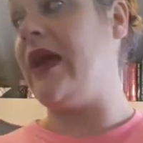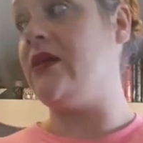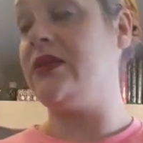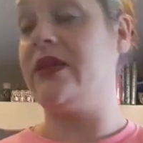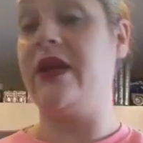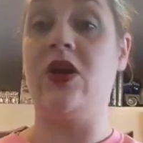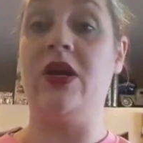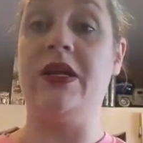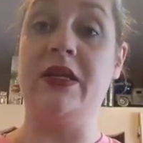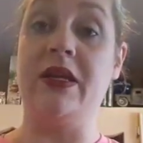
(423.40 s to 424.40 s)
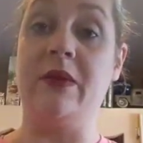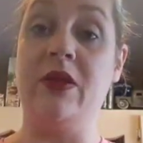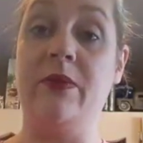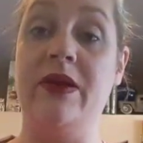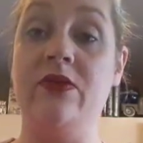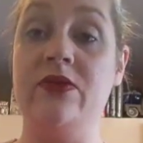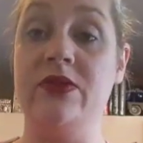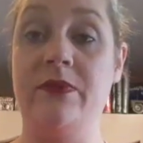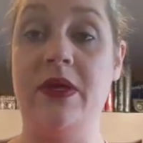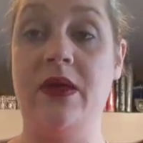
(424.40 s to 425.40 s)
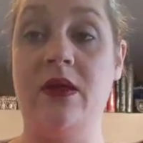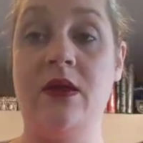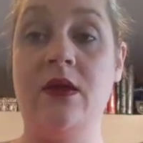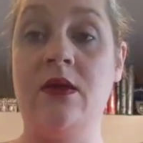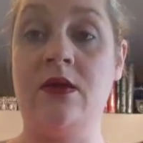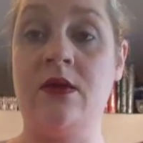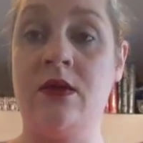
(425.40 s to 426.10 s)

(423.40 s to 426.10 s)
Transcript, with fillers: the house and carrying the 9 millimeter or something,